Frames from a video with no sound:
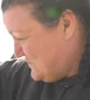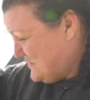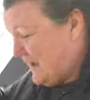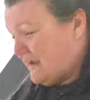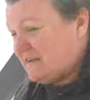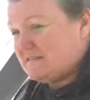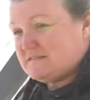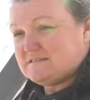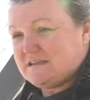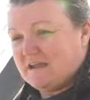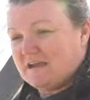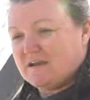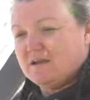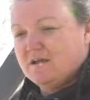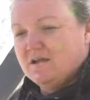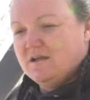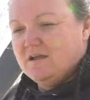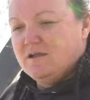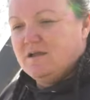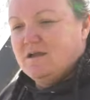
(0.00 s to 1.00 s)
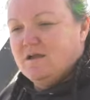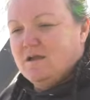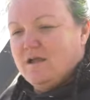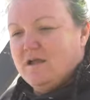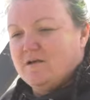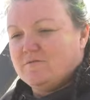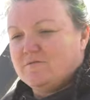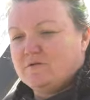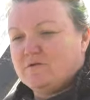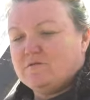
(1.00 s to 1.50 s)
Dayton said,
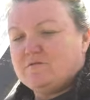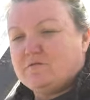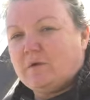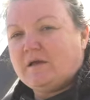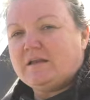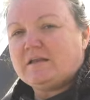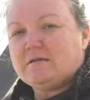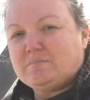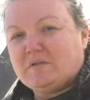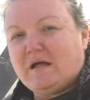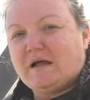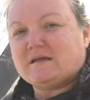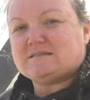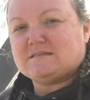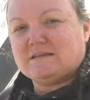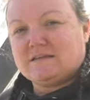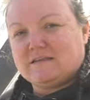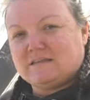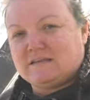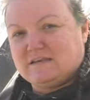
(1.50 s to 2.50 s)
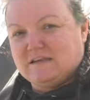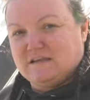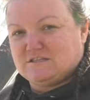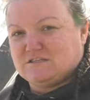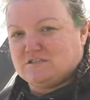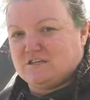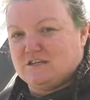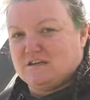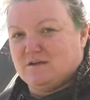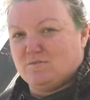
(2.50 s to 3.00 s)
if we're avoiding plastic in the
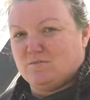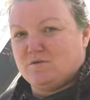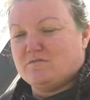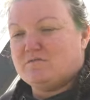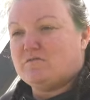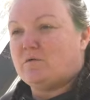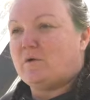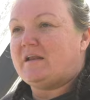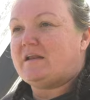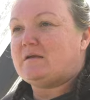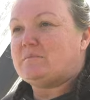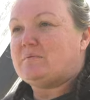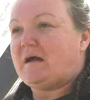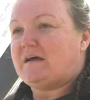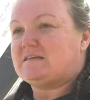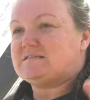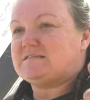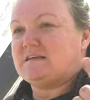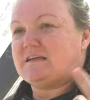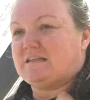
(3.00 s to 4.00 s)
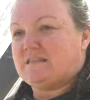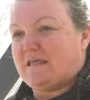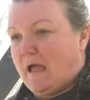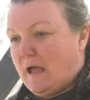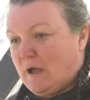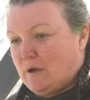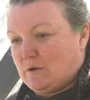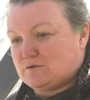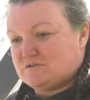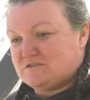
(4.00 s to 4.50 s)
kitchen and we're avoiding plastic in the
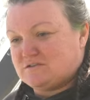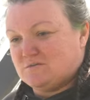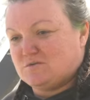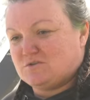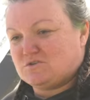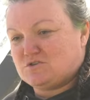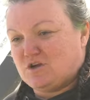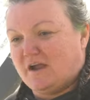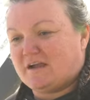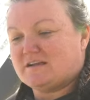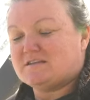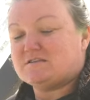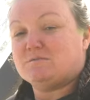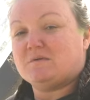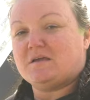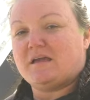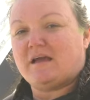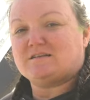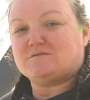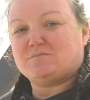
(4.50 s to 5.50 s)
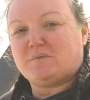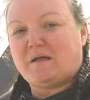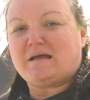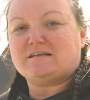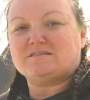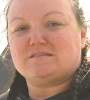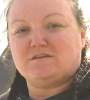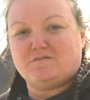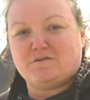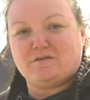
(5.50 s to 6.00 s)
house and we're trying to be as
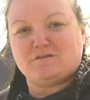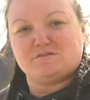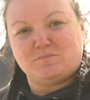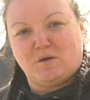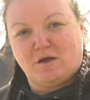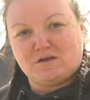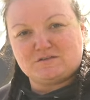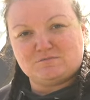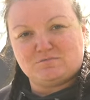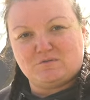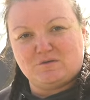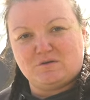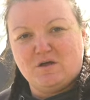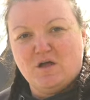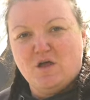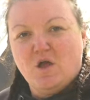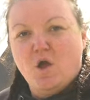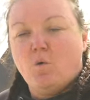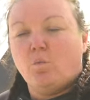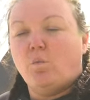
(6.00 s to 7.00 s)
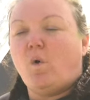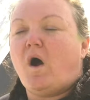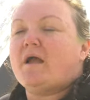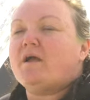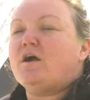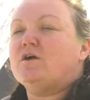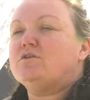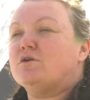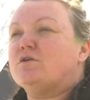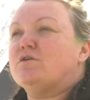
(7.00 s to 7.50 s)
plastic free as possible, why
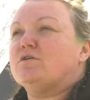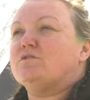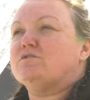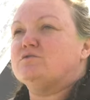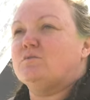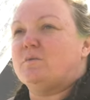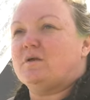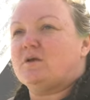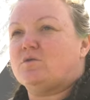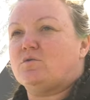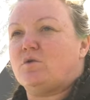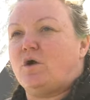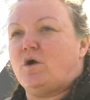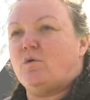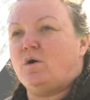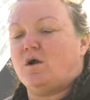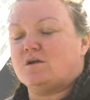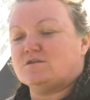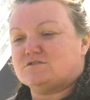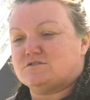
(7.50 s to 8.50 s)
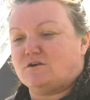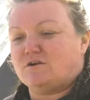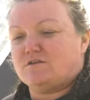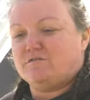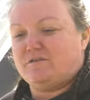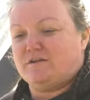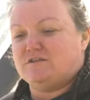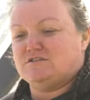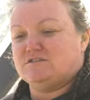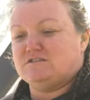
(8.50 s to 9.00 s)
on earth do we grow our starter
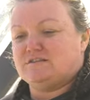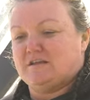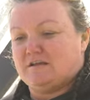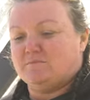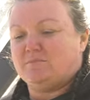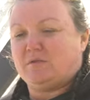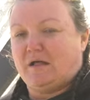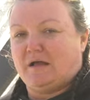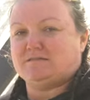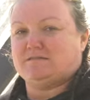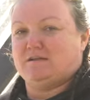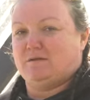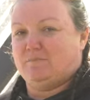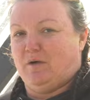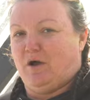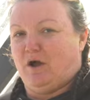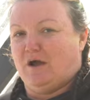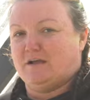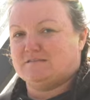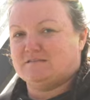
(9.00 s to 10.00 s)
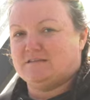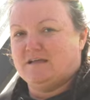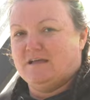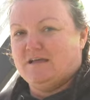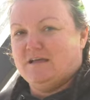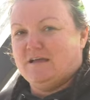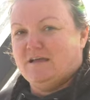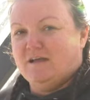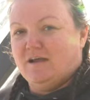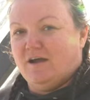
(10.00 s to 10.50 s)
veggies in plastic pots?
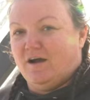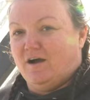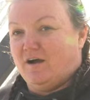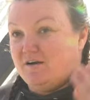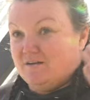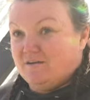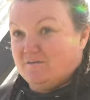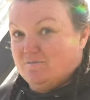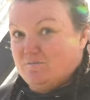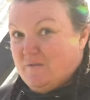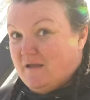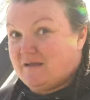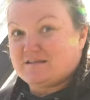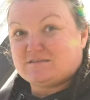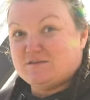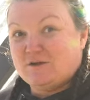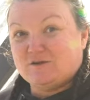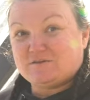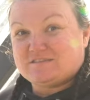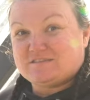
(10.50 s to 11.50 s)
Makes no